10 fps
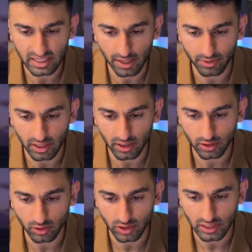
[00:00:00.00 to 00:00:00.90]
typing
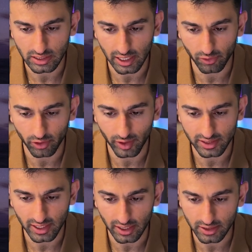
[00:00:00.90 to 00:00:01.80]
in 13 data
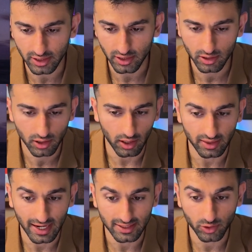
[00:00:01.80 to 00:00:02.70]
request ID,
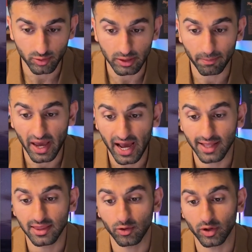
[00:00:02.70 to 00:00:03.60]
and that is going to be the
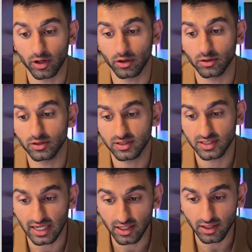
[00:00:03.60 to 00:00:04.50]
path that we are
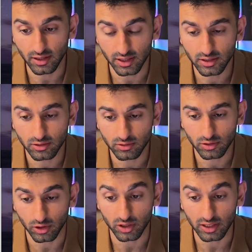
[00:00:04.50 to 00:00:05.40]
sending this
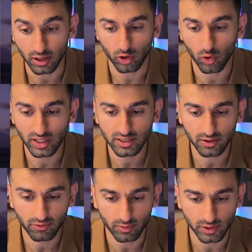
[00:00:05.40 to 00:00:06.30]
or
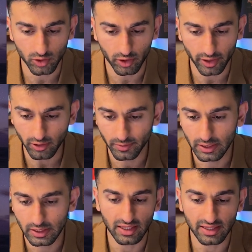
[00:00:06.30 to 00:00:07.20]
requesting from this URL.
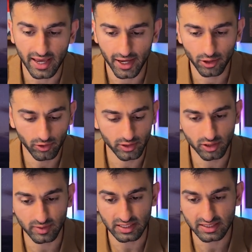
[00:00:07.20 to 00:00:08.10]
And then the header
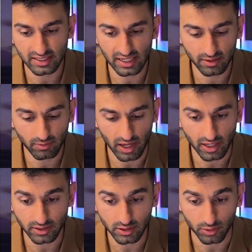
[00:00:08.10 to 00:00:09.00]
is going to be the same
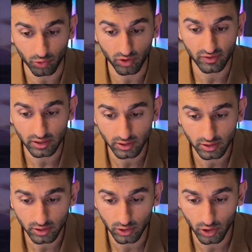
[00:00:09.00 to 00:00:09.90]
as the
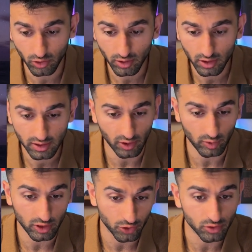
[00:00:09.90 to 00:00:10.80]
previous node that
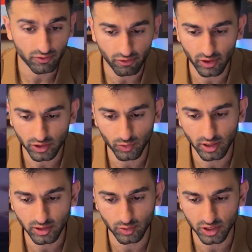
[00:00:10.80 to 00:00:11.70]
we used for Flux
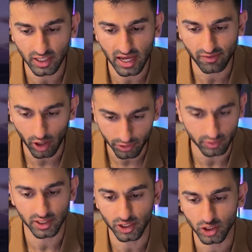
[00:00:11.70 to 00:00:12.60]
One. So we're just going to have
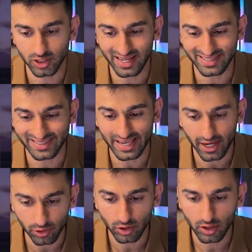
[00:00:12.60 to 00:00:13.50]
authorization as the
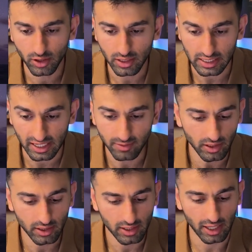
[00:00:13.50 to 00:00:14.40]
header
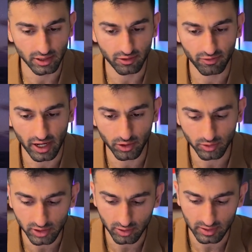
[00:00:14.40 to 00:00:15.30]
name, and then the
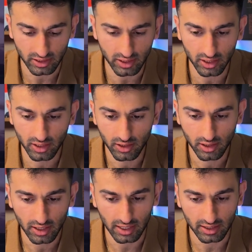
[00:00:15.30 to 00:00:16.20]
value is going to be key,
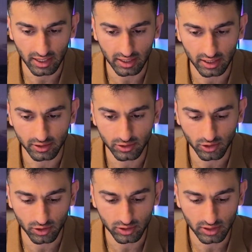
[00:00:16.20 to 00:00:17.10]
and then
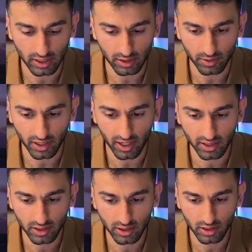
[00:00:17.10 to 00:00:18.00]
insert
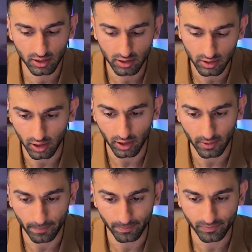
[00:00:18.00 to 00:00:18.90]
API key,
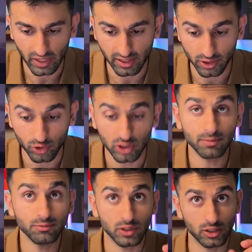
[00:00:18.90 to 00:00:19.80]
and then you
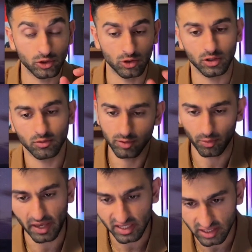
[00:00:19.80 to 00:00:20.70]
should insert,
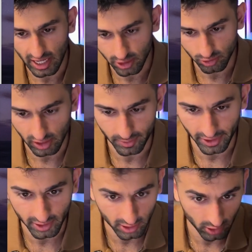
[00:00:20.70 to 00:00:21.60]
paste the actual
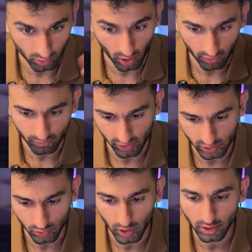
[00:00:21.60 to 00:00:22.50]
API key that you've got from
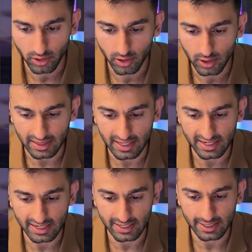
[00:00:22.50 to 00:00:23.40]
Flux One. And
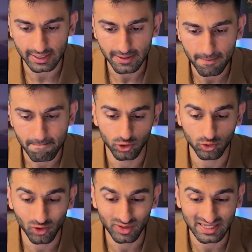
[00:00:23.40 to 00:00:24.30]
then you
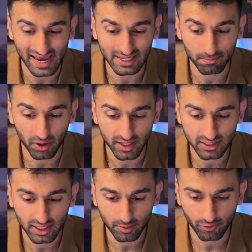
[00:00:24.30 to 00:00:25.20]
don't need any
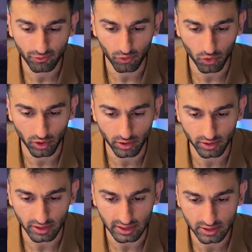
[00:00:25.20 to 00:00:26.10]
body type
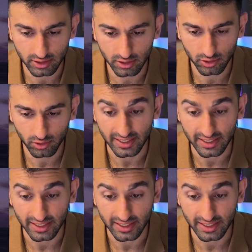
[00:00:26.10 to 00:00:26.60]
for this